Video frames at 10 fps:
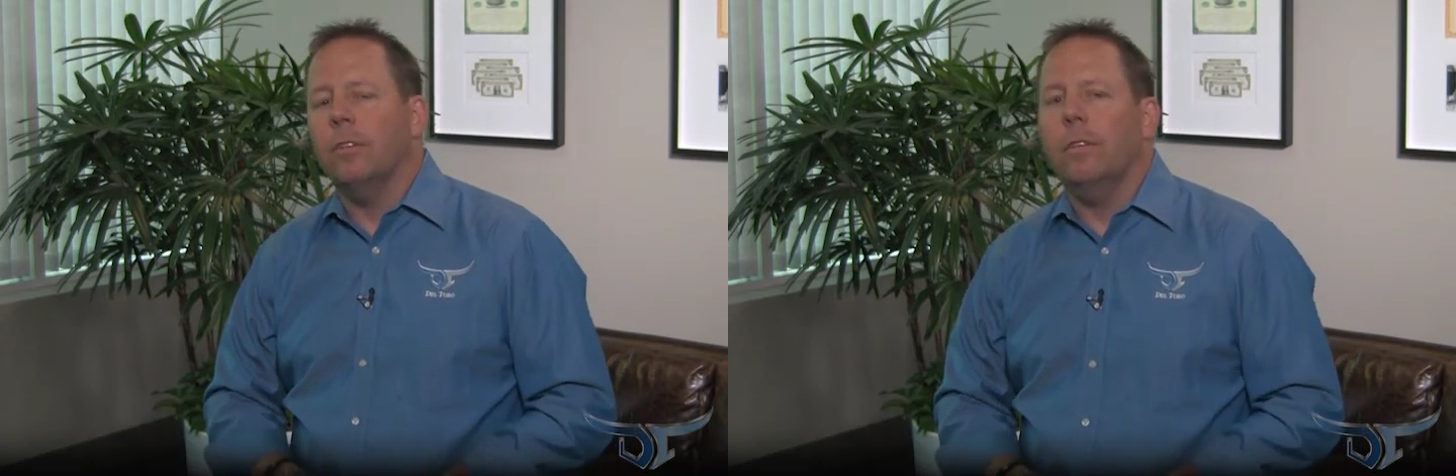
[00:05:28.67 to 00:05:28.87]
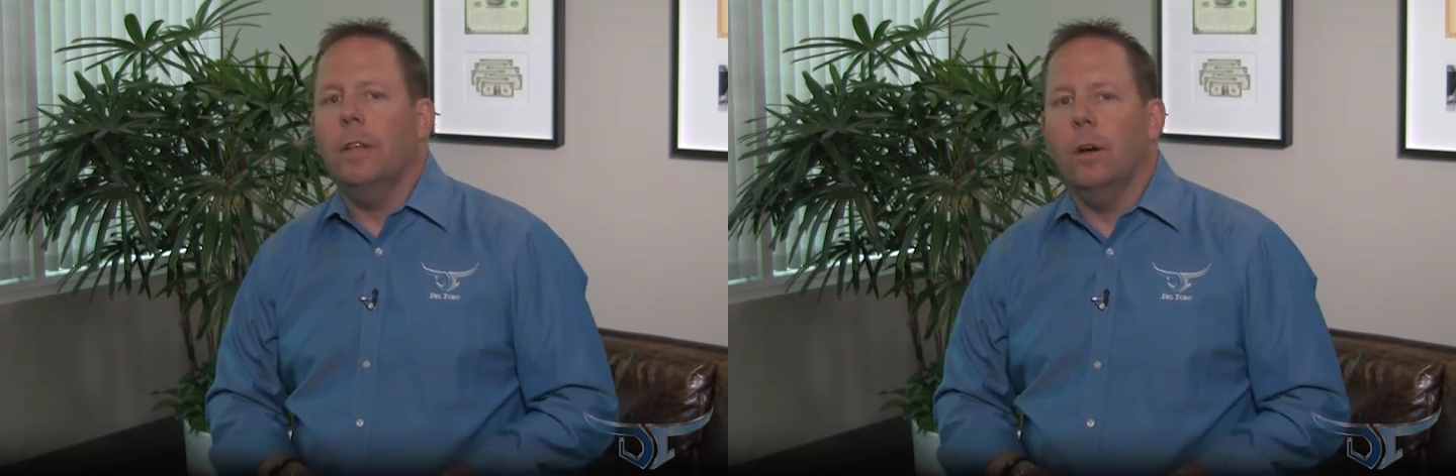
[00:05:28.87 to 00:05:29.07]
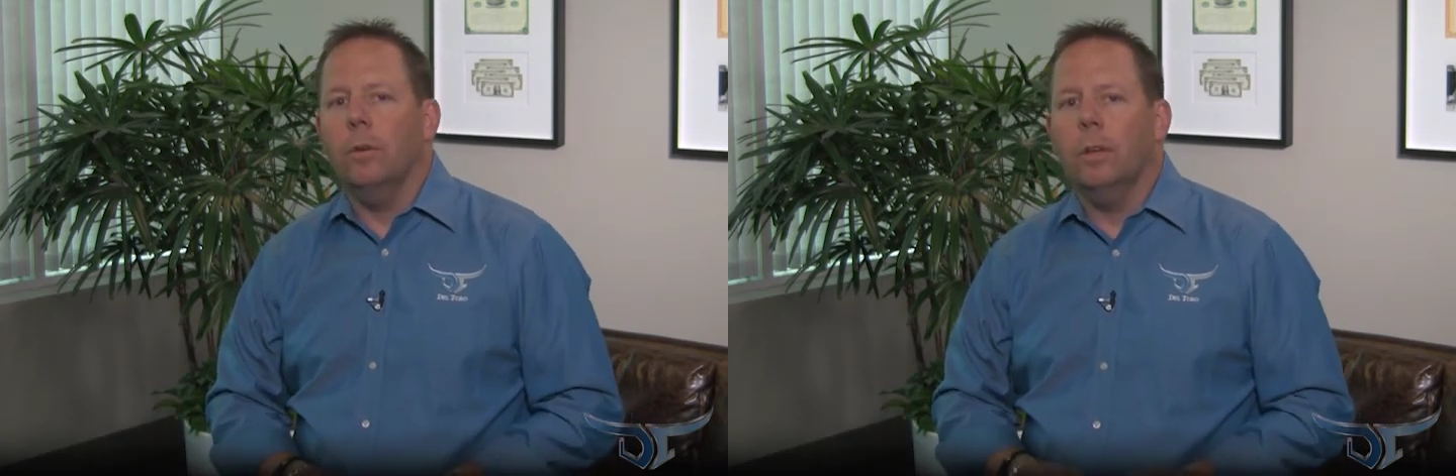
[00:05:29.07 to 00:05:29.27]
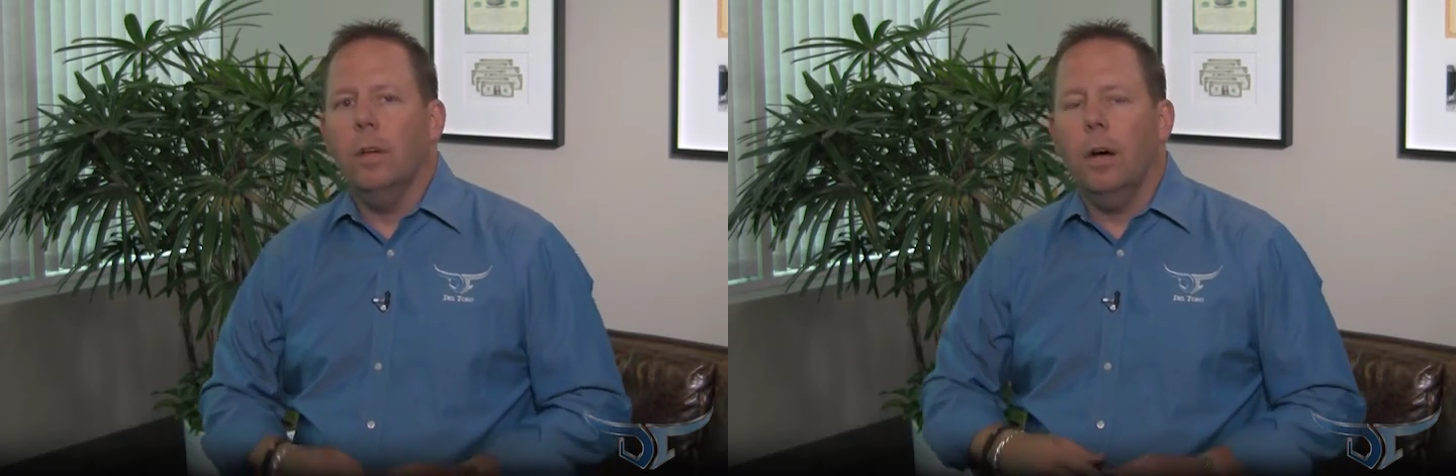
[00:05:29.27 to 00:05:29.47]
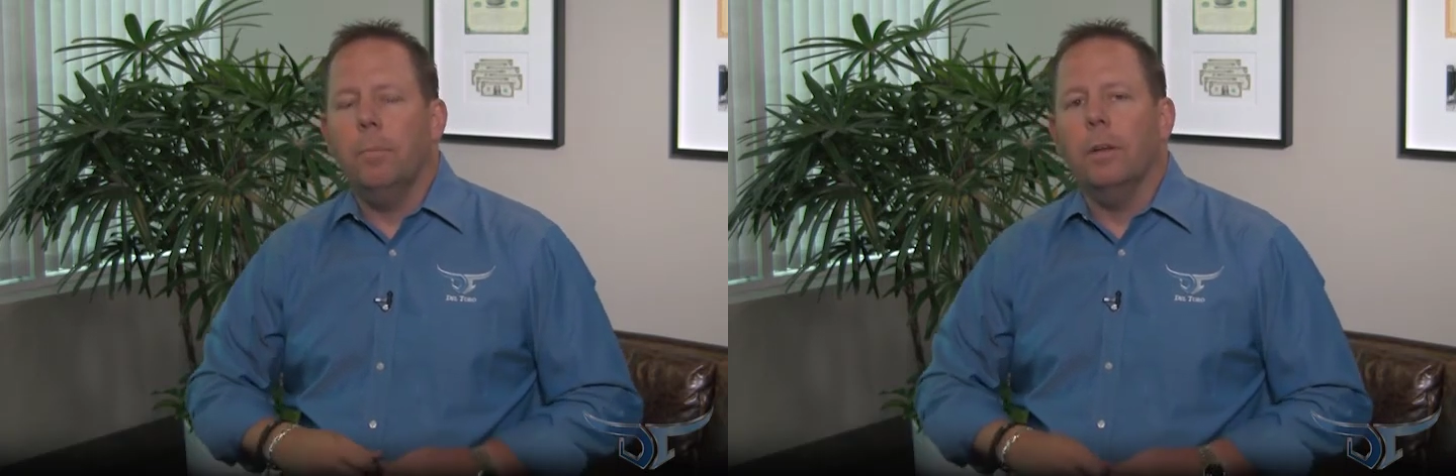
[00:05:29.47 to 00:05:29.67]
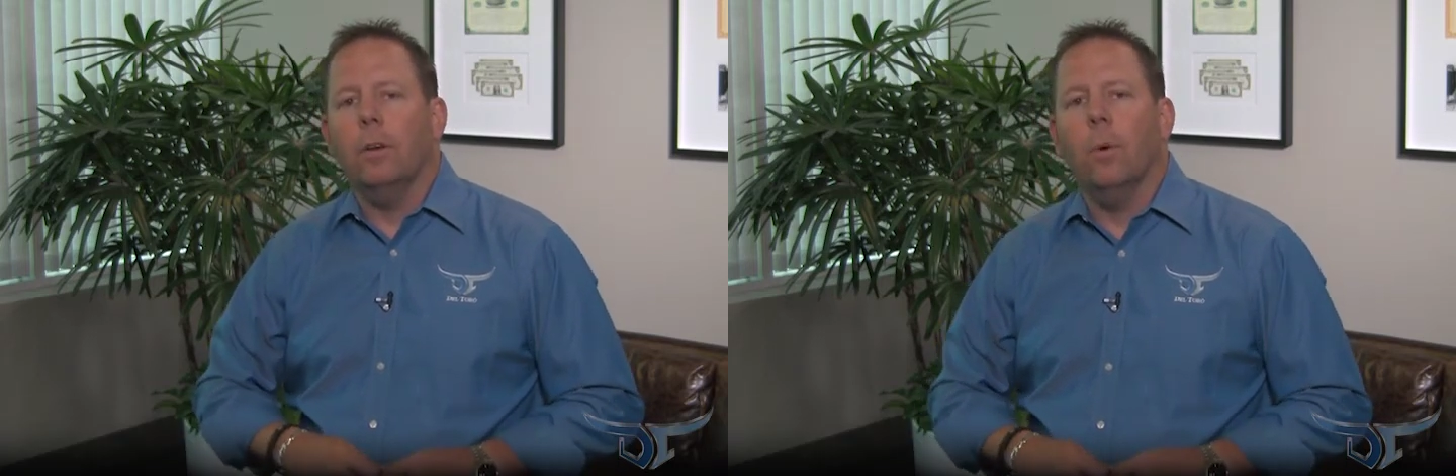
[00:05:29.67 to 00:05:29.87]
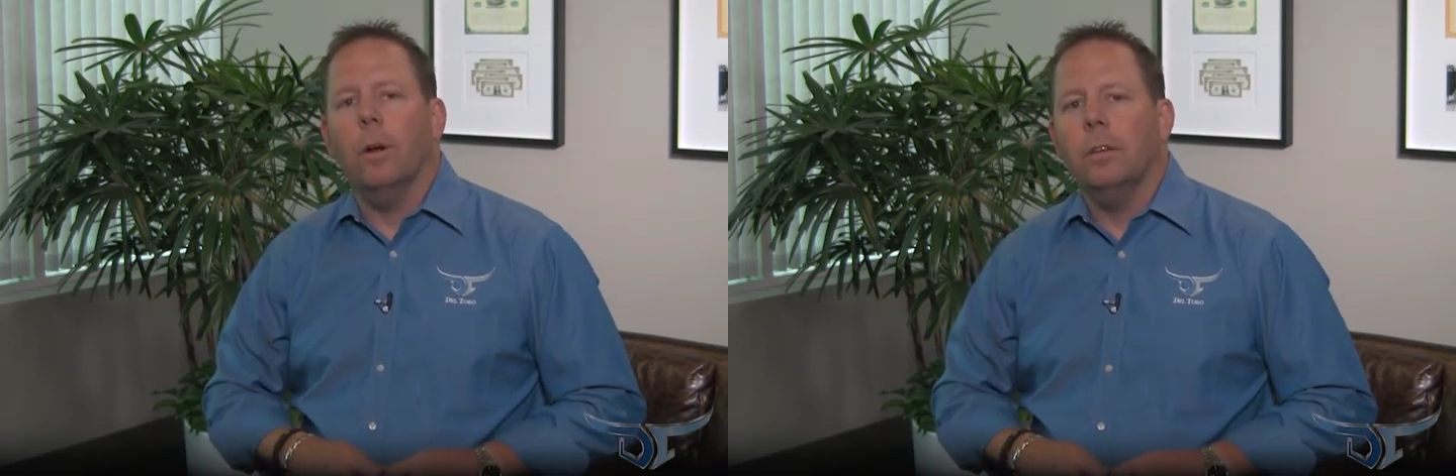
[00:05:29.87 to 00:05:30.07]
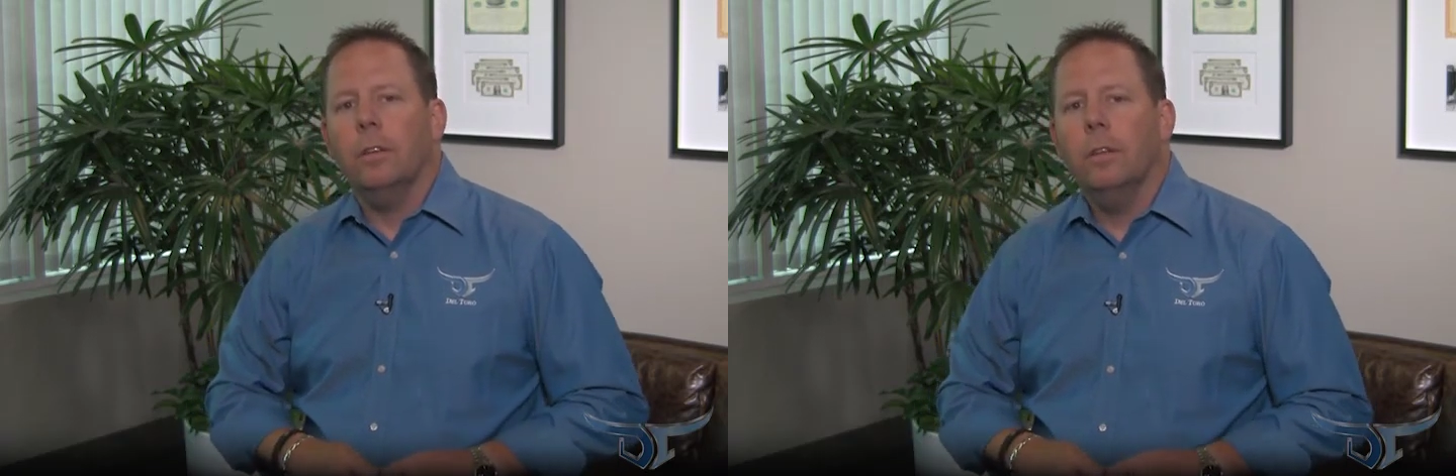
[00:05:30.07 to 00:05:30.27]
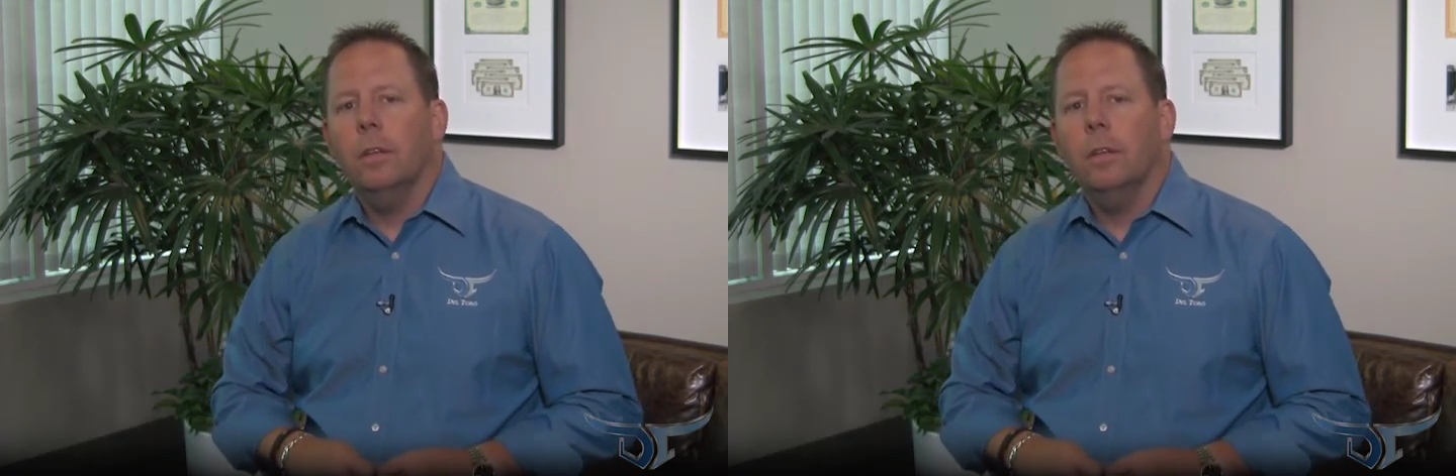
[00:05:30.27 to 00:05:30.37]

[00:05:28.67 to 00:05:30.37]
of the note up in court.